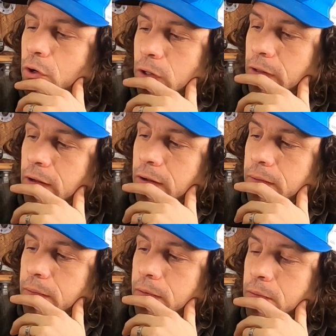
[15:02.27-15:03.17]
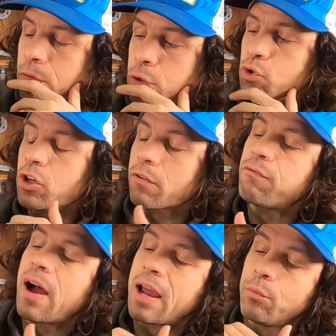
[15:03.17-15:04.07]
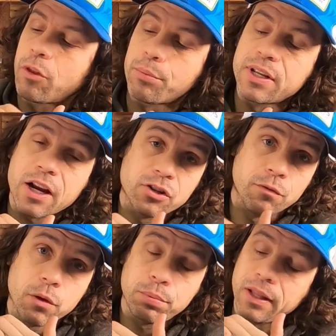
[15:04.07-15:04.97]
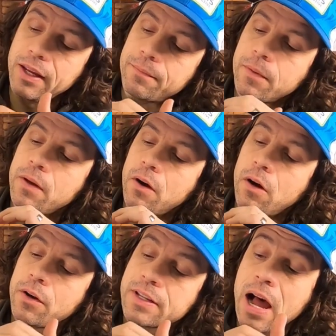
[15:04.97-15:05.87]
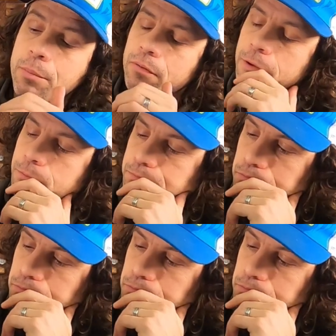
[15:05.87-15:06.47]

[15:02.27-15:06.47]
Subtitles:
it'll do just fine with the protection of the plate on top of it.